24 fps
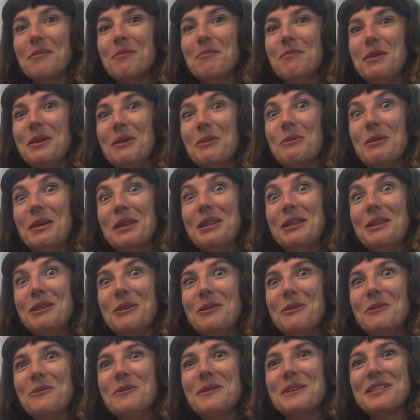be with
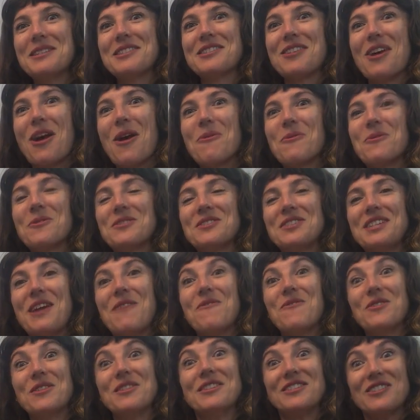you, is Star Wars Day
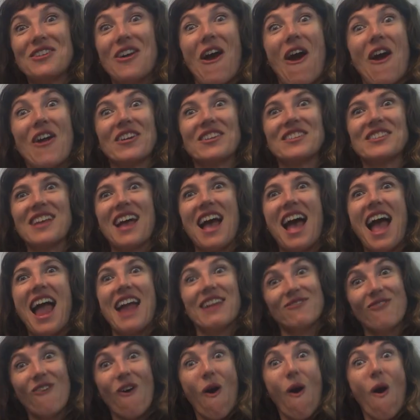for the dark
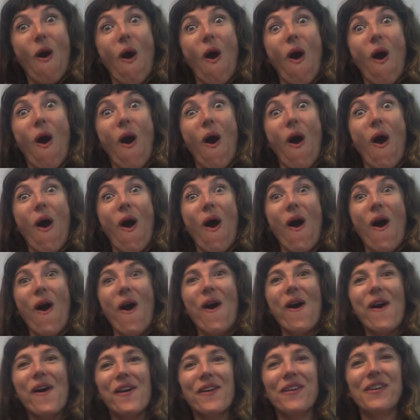side.
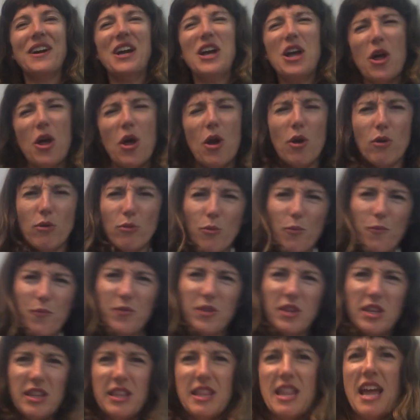Whoa!
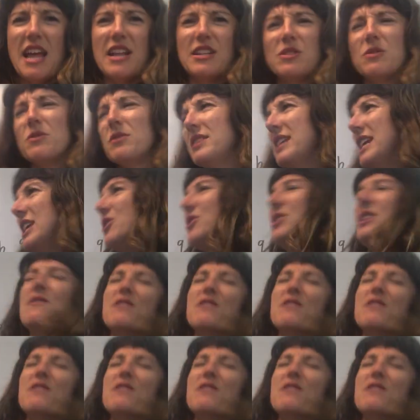They don't